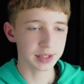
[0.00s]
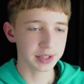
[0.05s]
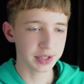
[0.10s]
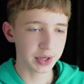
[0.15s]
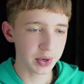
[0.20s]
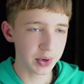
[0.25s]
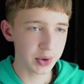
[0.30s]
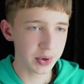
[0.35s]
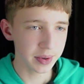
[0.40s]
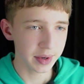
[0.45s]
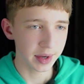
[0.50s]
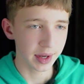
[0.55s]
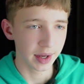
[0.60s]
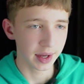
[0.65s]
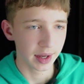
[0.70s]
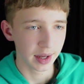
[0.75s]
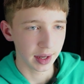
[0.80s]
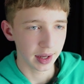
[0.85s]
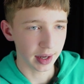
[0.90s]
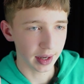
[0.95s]
So
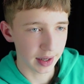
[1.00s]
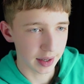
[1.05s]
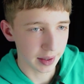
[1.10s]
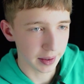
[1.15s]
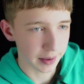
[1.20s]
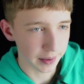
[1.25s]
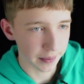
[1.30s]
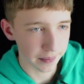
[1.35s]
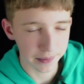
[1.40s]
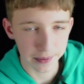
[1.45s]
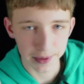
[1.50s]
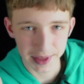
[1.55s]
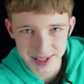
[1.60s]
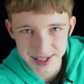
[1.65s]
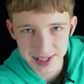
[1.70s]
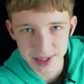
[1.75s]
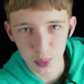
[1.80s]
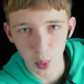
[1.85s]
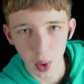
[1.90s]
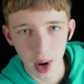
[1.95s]

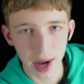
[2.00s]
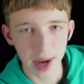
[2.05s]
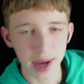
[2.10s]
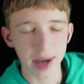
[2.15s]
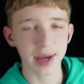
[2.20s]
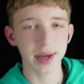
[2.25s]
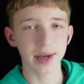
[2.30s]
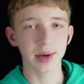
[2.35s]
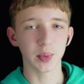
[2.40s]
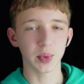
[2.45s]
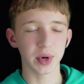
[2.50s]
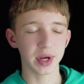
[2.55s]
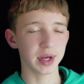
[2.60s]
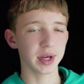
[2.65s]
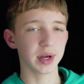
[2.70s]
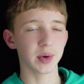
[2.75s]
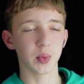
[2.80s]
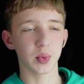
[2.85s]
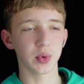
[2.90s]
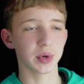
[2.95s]
this is why
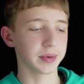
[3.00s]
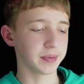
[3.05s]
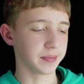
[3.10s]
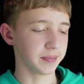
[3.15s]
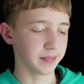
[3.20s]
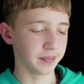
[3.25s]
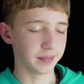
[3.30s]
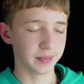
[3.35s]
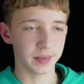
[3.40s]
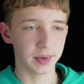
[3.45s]
we would